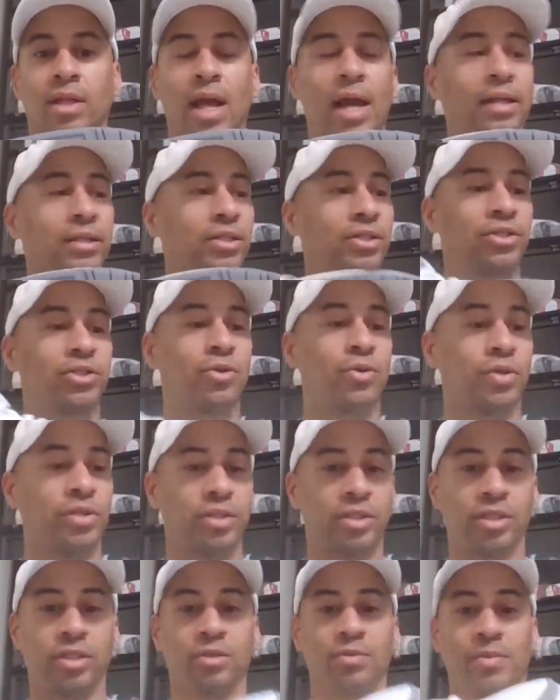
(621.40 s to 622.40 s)
Had to show it
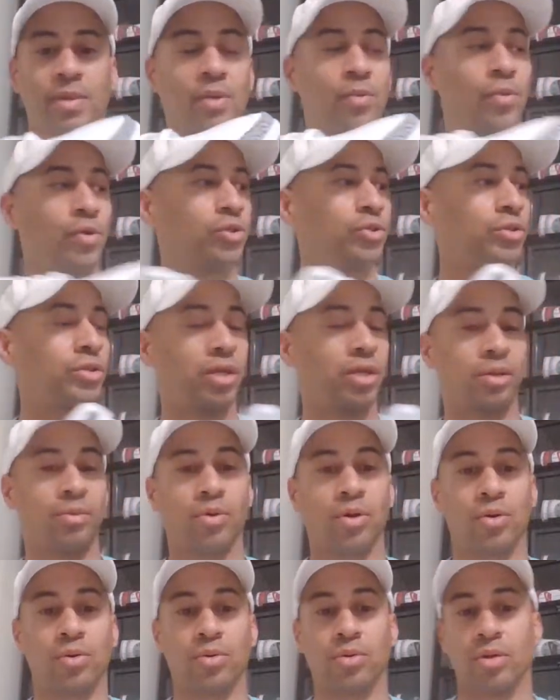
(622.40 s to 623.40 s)
to you, man. What you think,
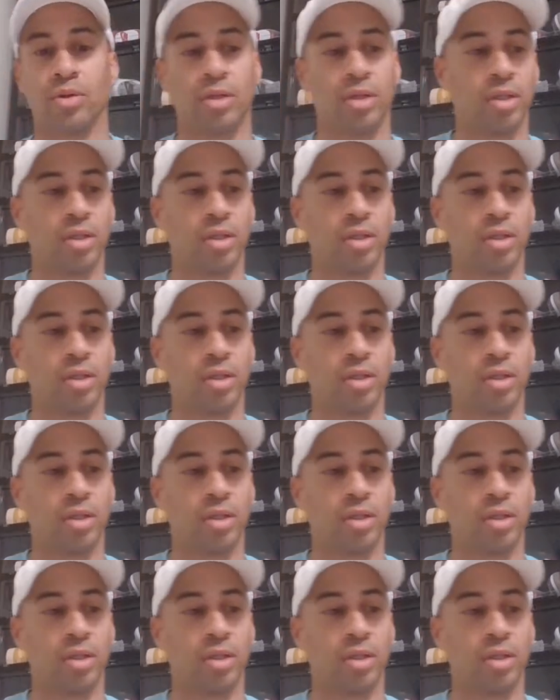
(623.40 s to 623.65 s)
bro?